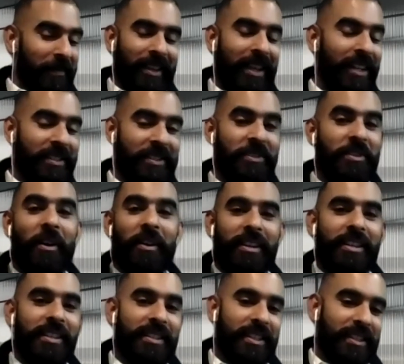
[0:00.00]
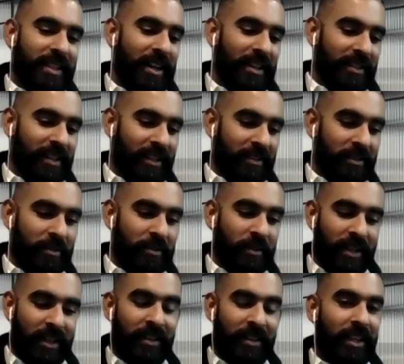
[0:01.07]
It's not an easy task, and to do
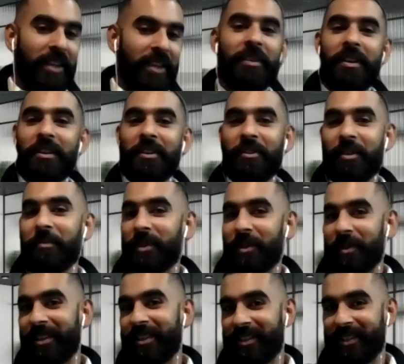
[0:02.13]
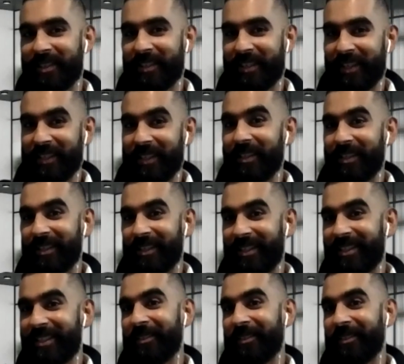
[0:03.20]
it even in crypto years, in 6 years, it's